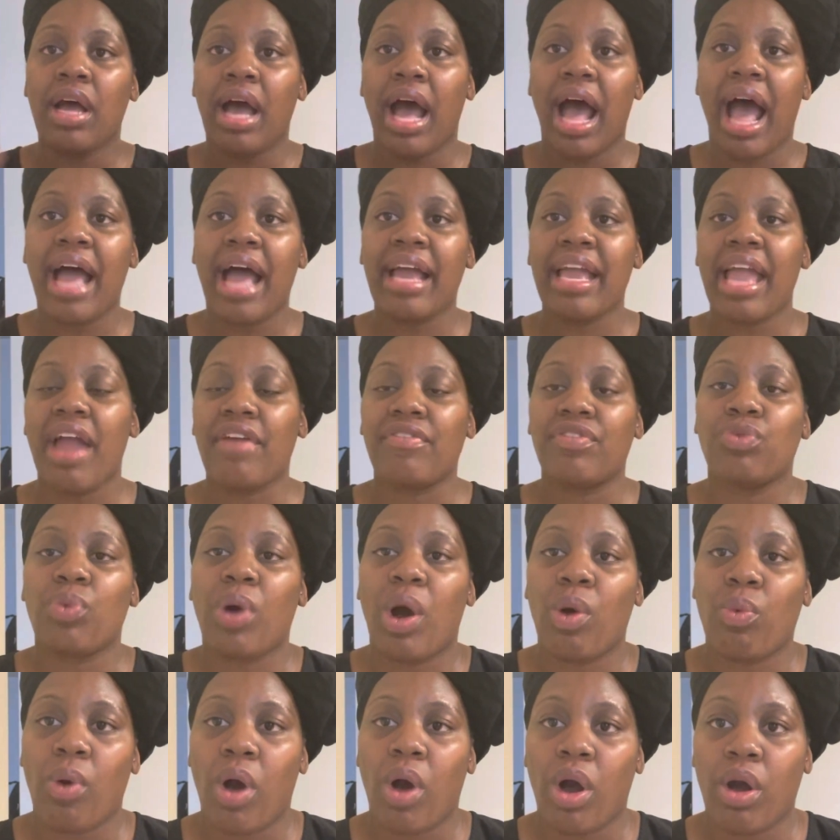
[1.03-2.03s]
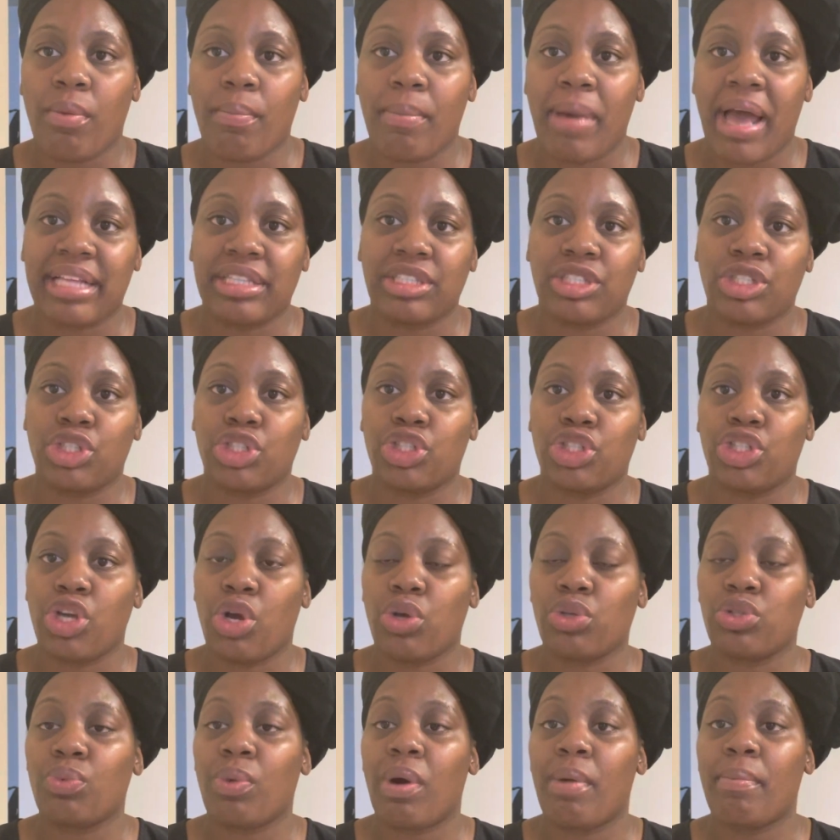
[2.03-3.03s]
Hi everyone, welcome back to The
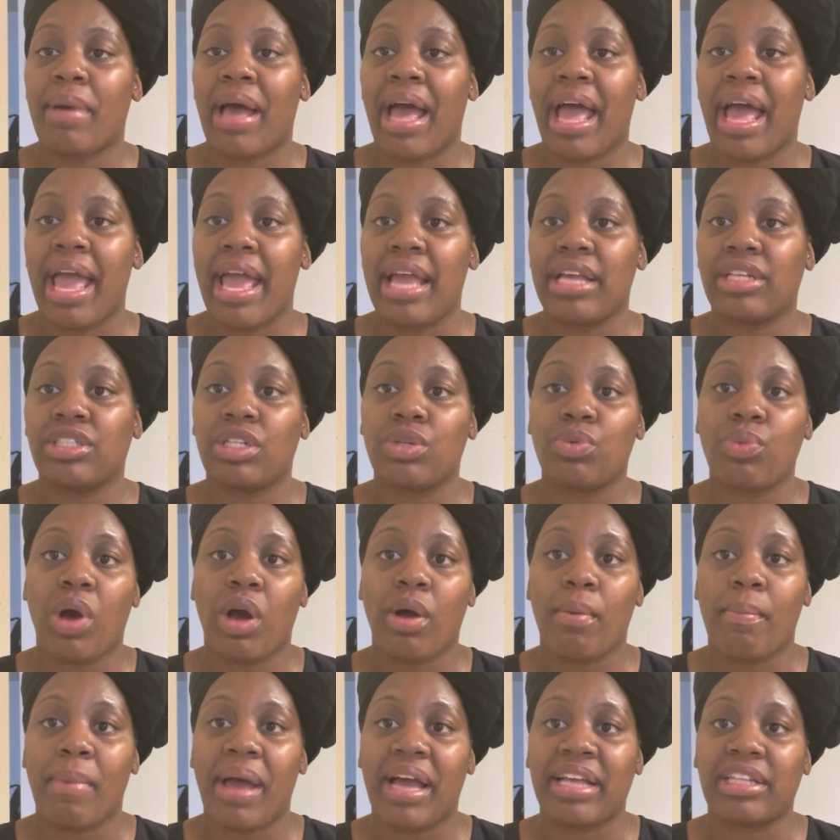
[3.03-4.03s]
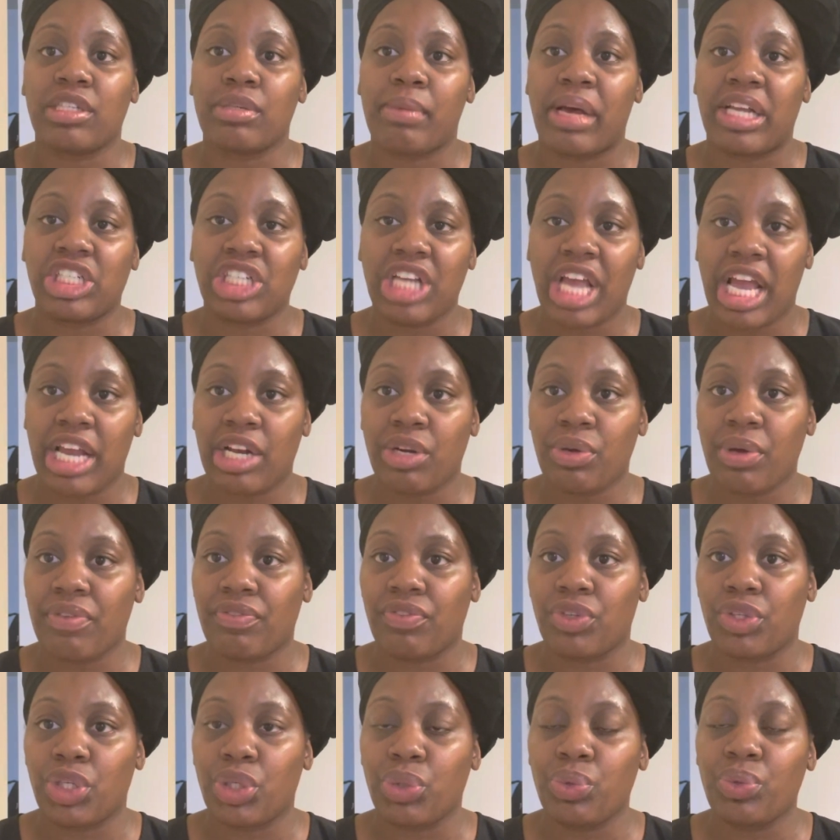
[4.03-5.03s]
Chosen One by Ashley. Welcome back to my channel. If
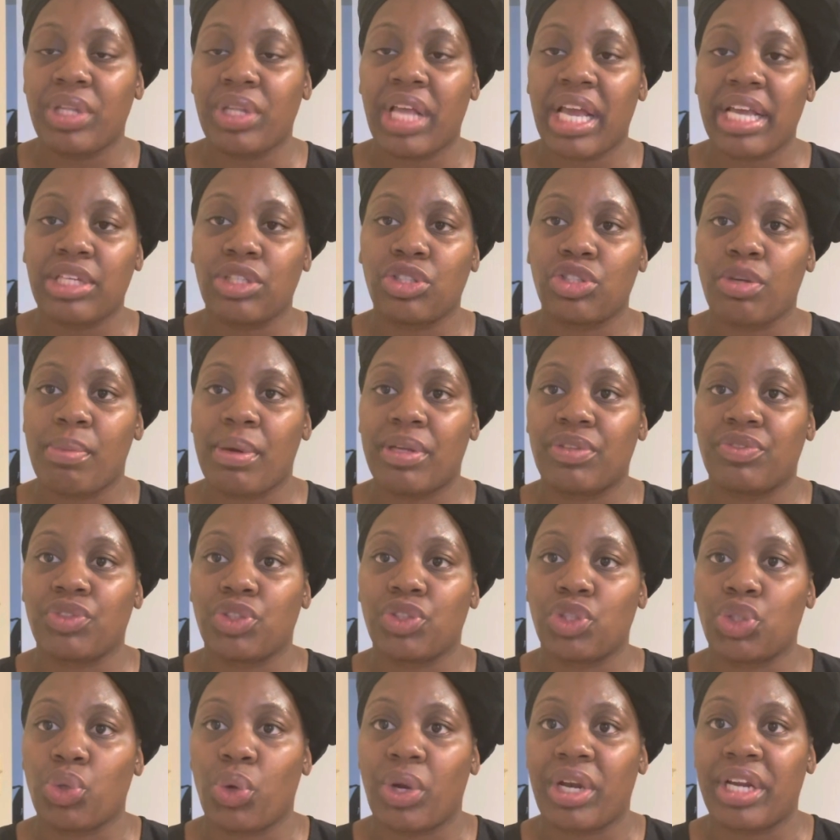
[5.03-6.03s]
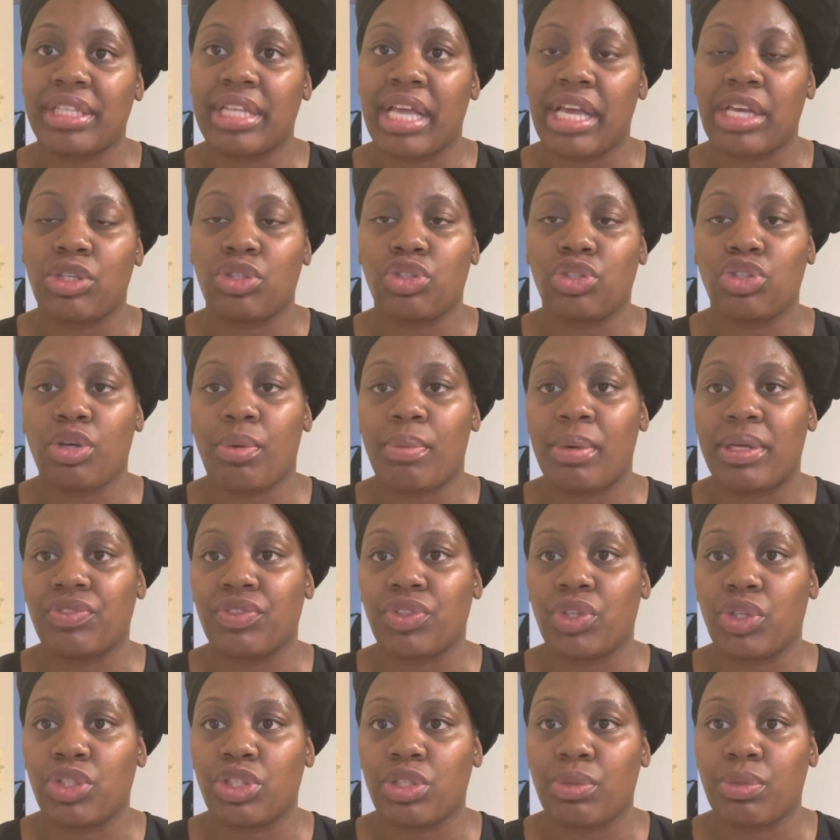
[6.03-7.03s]
you're new, thank you so much for joining. Thank you so much
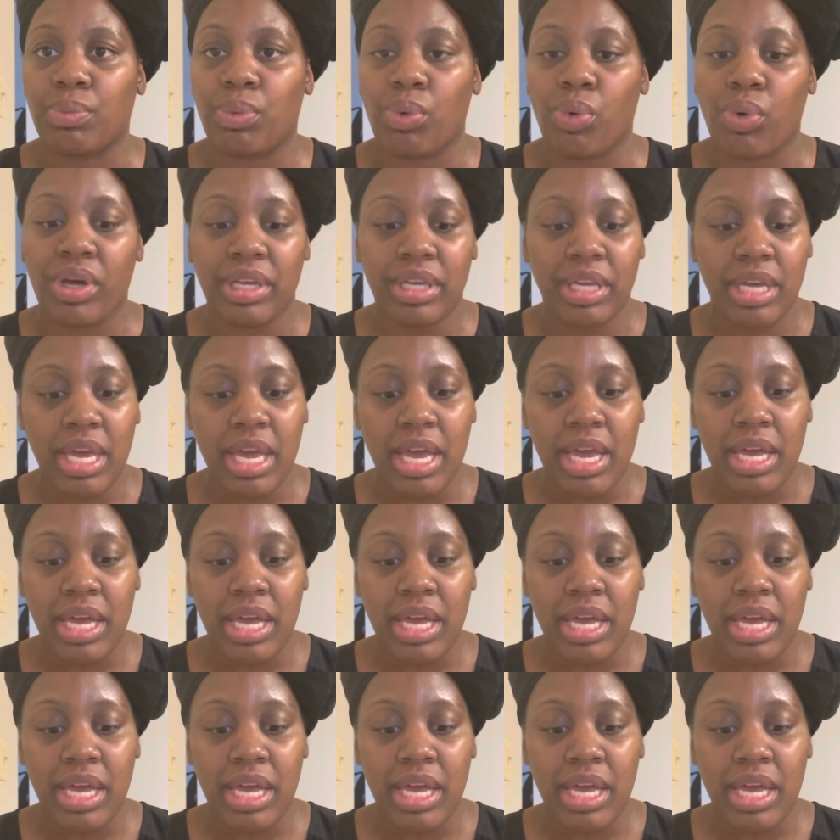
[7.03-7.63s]
for your support.